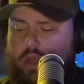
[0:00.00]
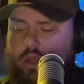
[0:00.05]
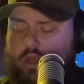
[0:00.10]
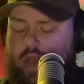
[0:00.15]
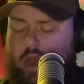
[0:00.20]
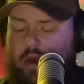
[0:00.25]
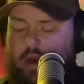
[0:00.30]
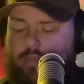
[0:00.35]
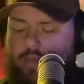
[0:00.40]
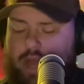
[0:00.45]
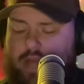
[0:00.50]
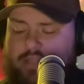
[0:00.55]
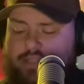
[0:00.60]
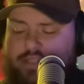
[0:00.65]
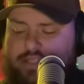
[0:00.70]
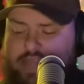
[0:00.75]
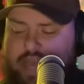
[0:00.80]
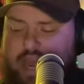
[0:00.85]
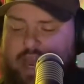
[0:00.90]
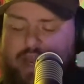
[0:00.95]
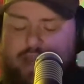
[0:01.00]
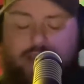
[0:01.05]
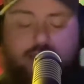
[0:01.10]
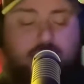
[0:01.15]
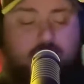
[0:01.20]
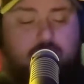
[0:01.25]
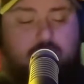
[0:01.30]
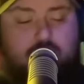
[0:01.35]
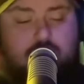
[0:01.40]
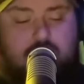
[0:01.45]
Now, I'm not
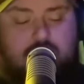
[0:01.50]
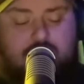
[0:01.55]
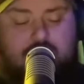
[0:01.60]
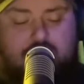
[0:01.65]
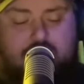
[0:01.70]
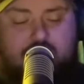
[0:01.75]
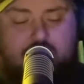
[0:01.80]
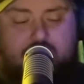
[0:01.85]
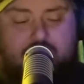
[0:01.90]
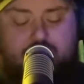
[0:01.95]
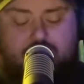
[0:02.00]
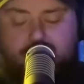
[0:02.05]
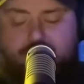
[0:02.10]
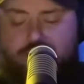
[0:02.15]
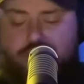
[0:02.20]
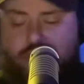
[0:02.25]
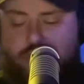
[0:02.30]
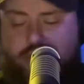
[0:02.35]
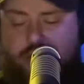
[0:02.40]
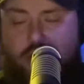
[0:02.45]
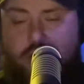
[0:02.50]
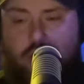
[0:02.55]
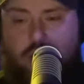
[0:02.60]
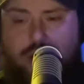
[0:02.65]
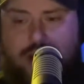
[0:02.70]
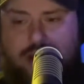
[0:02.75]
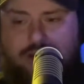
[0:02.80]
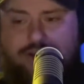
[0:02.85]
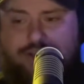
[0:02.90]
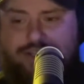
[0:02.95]
saying that you should go
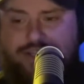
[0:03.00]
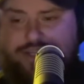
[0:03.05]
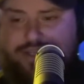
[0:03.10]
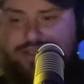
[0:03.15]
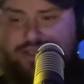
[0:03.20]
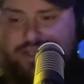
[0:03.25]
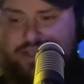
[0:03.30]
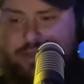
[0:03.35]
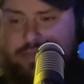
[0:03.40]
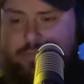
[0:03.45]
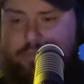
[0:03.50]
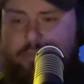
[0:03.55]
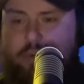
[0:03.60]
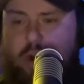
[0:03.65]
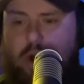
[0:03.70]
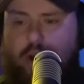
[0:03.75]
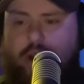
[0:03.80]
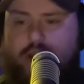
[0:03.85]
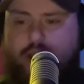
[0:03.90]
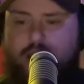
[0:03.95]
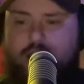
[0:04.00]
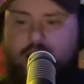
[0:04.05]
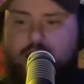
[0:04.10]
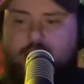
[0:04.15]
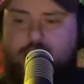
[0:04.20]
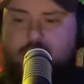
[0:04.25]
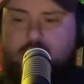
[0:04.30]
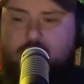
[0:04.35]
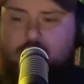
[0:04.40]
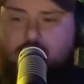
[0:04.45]
around just burning
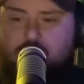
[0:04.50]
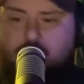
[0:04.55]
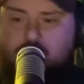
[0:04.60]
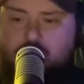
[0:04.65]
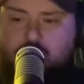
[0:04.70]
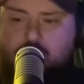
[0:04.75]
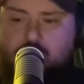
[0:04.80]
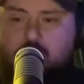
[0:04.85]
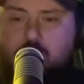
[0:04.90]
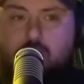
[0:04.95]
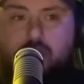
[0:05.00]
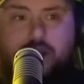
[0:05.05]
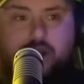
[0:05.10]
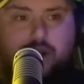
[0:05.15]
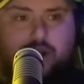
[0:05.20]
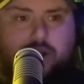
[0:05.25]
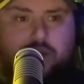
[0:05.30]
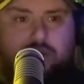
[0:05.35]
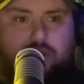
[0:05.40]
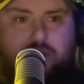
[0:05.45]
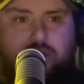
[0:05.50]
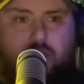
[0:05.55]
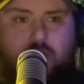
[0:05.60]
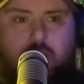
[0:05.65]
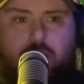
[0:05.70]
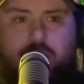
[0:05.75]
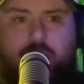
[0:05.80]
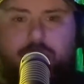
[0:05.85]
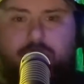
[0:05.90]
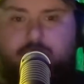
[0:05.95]

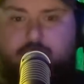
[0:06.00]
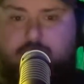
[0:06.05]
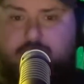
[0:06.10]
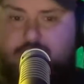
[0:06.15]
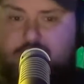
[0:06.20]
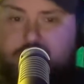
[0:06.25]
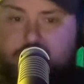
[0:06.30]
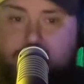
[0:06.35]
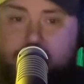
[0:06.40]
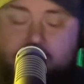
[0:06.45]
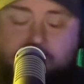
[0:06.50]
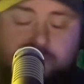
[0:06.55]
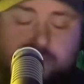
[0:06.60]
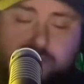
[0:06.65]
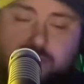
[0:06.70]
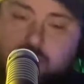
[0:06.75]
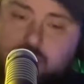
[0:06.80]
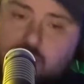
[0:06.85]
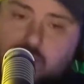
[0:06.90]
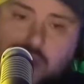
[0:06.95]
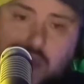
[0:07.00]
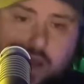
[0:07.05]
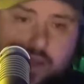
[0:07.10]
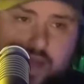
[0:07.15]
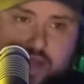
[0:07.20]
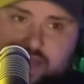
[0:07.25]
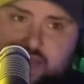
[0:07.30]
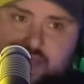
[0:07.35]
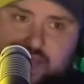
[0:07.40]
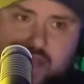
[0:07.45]
bridges.
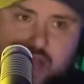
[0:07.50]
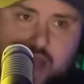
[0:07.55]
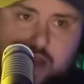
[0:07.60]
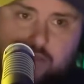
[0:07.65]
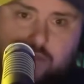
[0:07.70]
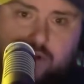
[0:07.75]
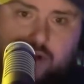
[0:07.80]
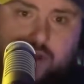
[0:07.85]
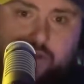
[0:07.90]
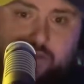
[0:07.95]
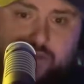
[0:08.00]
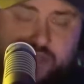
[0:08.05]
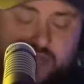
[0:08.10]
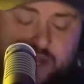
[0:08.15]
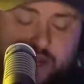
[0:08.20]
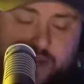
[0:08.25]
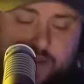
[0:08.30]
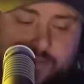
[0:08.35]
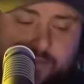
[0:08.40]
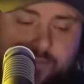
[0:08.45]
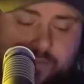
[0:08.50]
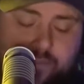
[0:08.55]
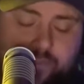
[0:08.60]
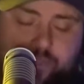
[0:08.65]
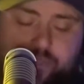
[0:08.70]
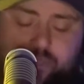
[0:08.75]
That's not what I'm saying.